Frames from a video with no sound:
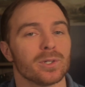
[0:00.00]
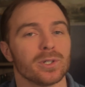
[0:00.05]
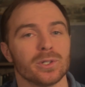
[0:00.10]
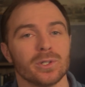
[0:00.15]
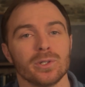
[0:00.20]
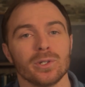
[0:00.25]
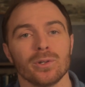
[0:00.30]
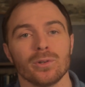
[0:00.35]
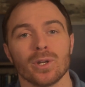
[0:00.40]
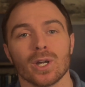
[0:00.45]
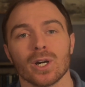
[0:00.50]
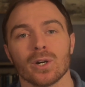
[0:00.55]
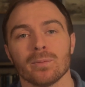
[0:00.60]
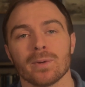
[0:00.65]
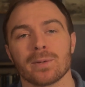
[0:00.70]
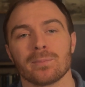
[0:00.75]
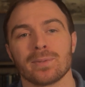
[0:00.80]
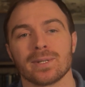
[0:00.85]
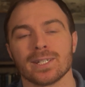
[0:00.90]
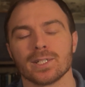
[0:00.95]
who you know
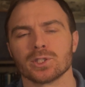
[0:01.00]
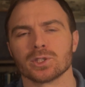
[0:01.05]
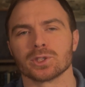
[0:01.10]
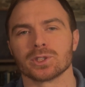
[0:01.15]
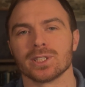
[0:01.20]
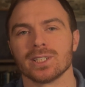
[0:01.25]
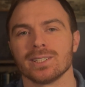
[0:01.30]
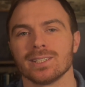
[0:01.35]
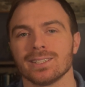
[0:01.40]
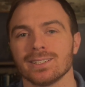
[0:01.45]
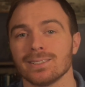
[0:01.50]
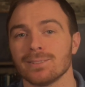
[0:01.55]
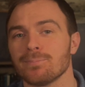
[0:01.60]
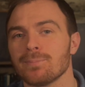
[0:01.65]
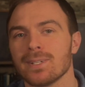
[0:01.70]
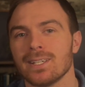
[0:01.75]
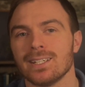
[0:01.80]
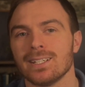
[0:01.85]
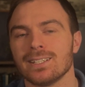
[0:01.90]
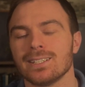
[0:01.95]
might be interested in
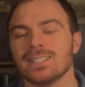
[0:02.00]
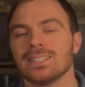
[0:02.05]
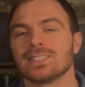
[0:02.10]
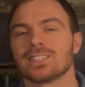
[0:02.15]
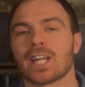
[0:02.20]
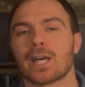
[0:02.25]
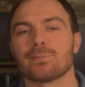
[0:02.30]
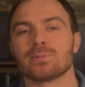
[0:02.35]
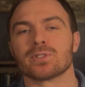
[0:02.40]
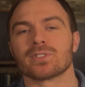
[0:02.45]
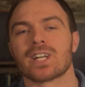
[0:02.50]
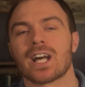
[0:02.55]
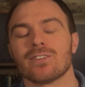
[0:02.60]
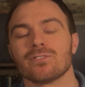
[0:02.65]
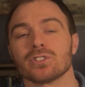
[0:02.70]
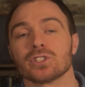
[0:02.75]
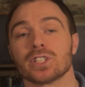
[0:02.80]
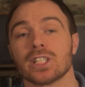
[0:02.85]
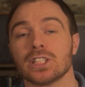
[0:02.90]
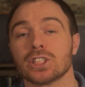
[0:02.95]
these types of
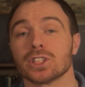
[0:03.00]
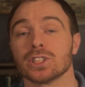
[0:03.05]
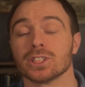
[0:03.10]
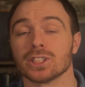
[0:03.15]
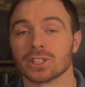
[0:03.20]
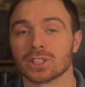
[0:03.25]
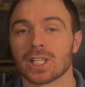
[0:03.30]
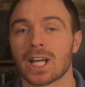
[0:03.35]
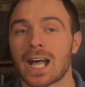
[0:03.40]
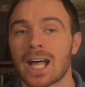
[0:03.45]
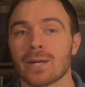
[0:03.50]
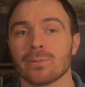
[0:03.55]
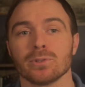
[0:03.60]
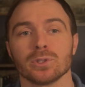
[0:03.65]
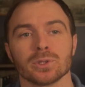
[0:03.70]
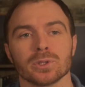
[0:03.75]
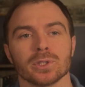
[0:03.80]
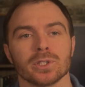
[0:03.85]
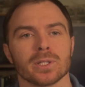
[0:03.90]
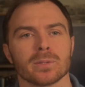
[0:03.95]
conversations, I would
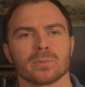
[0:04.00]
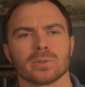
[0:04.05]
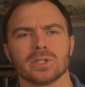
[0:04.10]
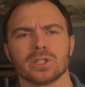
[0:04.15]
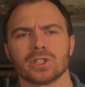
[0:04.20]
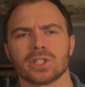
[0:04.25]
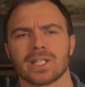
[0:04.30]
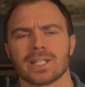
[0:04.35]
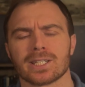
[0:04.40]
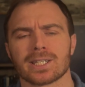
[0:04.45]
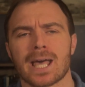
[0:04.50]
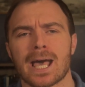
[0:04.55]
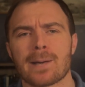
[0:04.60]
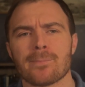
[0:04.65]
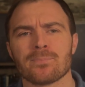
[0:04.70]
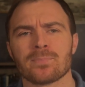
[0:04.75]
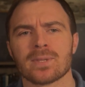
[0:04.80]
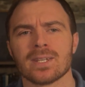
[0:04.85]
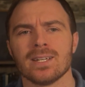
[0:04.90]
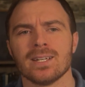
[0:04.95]
truly appreciate
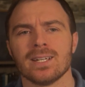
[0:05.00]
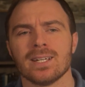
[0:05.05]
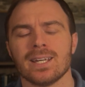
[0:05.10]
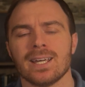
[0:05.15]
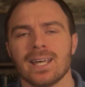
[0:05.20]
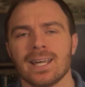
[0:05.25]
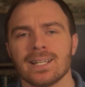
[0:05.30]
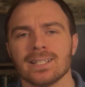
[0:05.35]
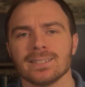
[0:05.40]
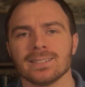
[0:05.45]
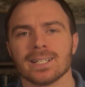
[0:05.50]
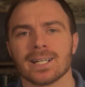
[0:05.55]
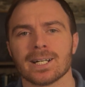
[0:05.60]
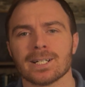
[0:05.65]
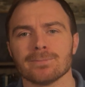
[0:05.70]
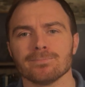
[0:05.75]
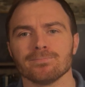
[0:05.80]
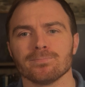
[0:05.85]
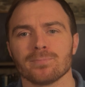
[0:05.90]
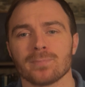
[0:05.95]
that. And
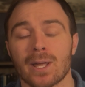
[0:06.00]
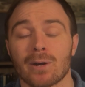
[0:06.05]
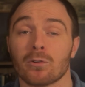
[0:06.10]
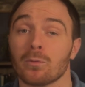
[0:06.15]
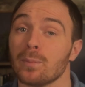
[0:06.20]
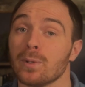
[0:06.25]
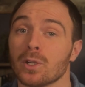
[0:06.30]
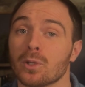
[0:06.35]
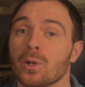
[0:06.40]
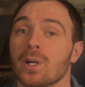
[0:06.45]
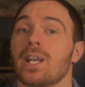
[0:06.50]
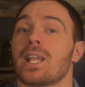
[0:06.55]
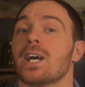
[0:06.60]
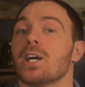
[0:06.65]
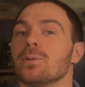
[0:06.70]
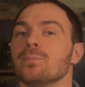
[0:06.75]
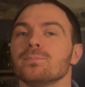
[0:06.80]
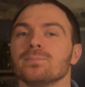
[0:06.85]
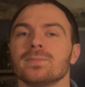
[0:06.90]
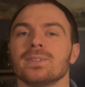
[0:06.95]
that would be a great
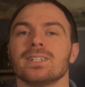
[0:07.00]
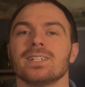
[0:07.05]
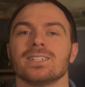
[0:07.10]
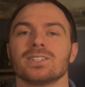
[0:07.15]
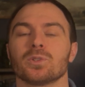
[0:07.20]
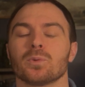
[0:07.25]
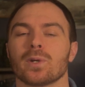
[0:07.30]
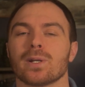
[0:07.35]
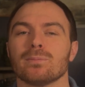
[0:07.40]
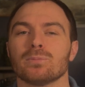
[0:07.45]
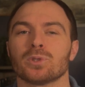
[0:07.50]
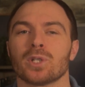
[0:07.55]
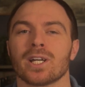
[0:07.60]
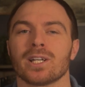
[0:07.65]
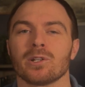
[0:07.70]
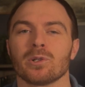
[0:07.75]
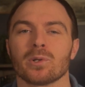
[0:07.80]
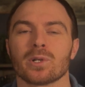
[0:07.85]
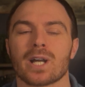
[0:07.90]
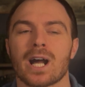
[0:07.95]
help to what I'm trying
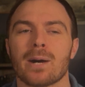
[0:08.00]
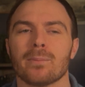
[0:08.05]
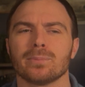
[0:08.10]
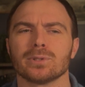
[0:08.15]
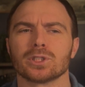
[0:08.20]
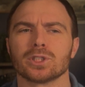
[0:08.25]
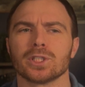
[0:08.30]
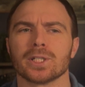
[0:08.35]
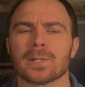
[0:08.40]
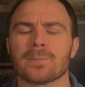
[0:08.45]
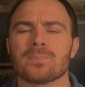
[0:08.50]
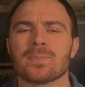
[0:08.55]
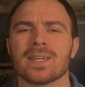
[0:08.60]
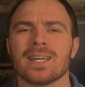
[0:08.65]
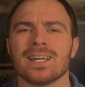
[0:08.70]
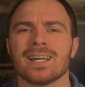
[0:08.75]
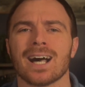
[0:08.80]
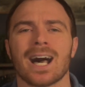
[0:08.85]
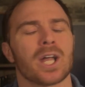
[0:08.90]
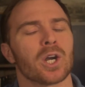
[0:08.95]
to accomplish here.
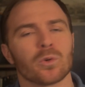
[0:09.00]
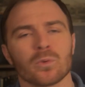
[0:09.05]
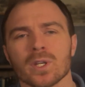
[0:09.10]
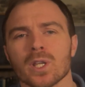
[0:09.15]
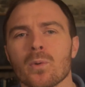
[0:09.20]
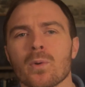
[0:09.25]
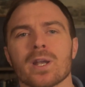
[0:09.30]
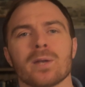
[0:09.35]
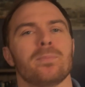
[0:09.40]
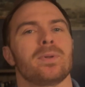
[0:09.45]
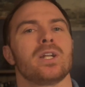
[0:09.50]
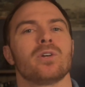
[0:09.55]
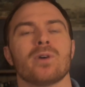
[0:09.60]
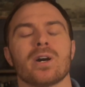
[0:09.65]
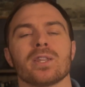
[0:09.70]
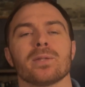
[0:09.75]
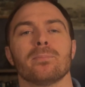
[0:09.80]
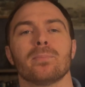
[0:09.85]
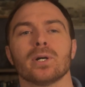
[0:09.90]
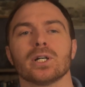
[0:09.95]
I don't really want to beat
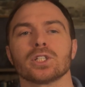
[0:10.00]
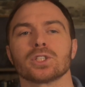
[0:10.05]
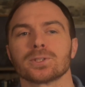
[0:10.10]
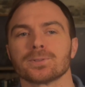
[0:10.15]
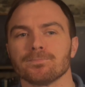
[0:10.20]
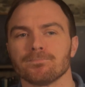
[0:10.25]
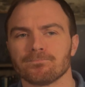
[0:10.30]
around the bush,